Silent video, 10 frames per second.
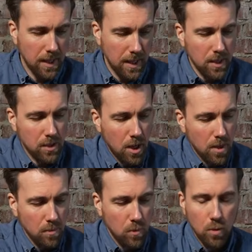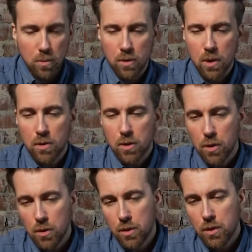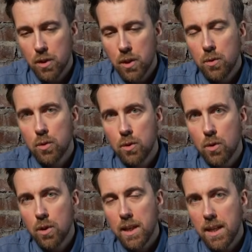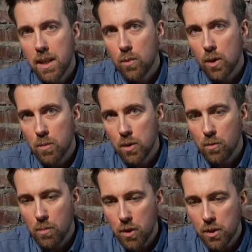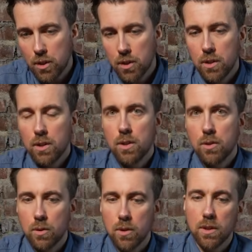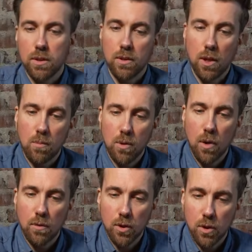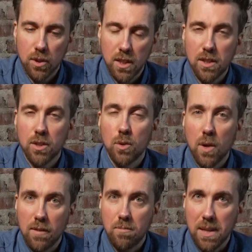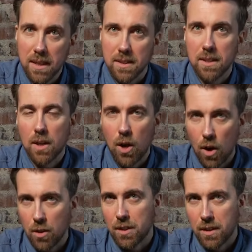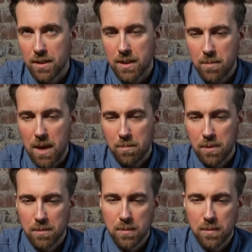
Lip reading: Each time you burn down a church, you score equal amount of points to the number of churches you have built on the map.